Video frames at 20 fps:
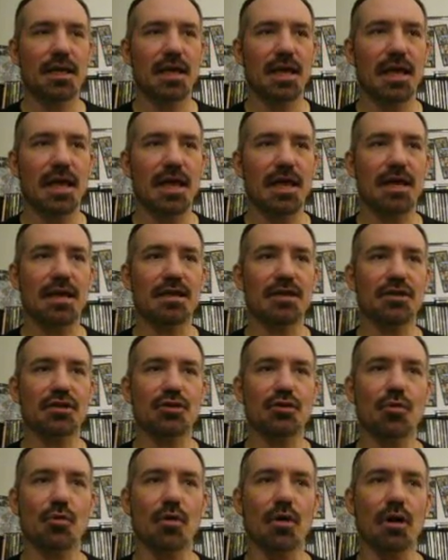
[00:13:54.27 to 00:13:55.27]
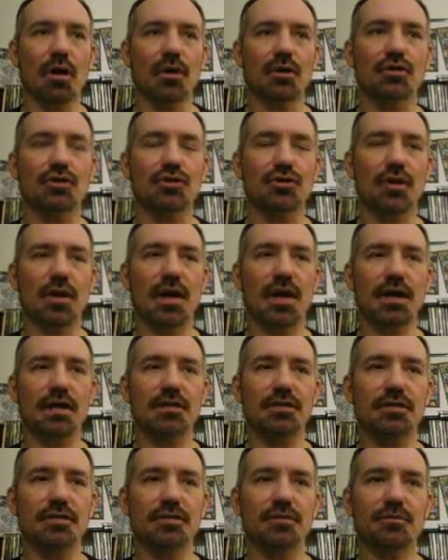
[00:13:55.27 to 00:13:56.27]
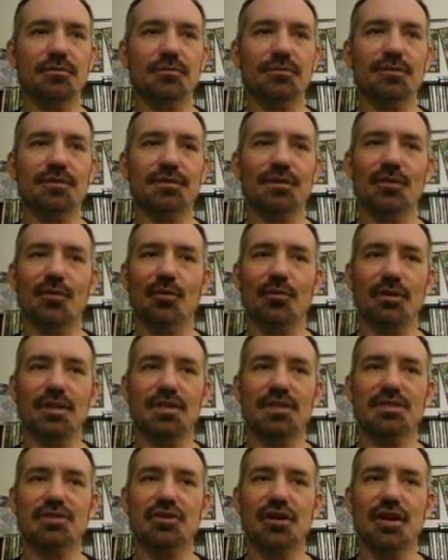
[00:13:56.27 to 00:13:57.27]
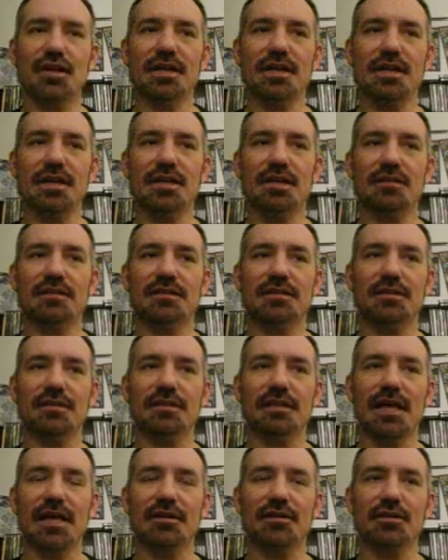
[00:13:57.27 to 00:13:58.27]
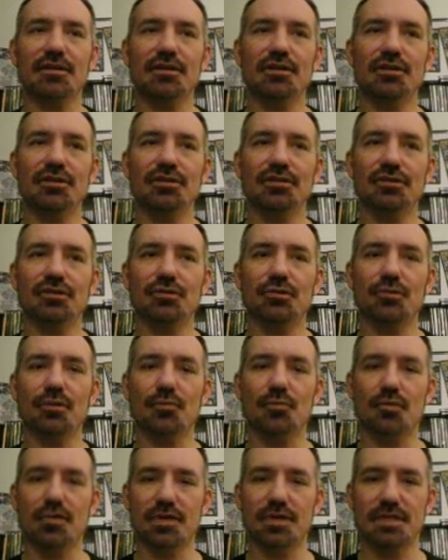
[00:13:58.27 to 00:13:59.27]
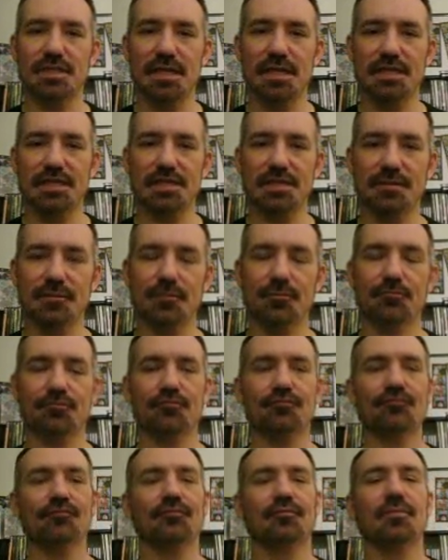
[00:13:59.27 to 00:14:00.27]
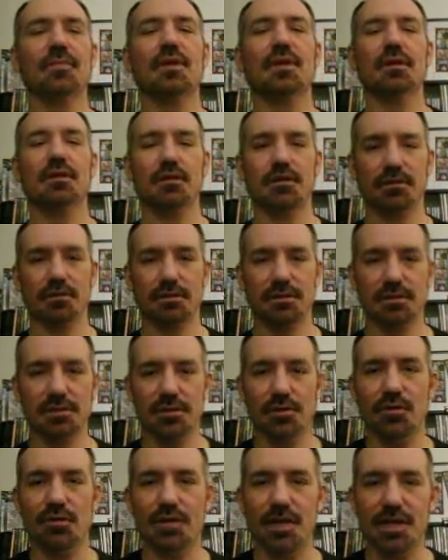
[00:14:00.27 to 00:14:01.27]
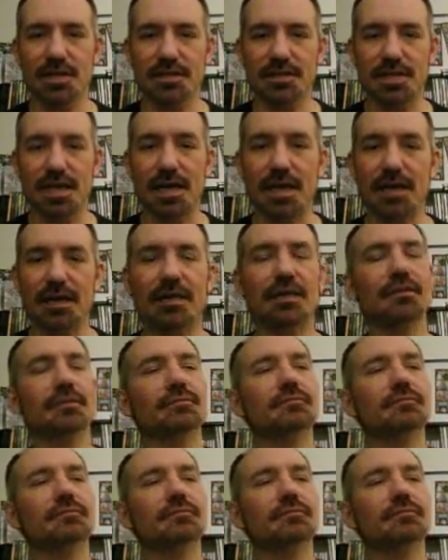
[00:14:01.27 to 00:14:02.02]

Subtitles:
and you are the goal is trying to get the letter to the princess. So they say.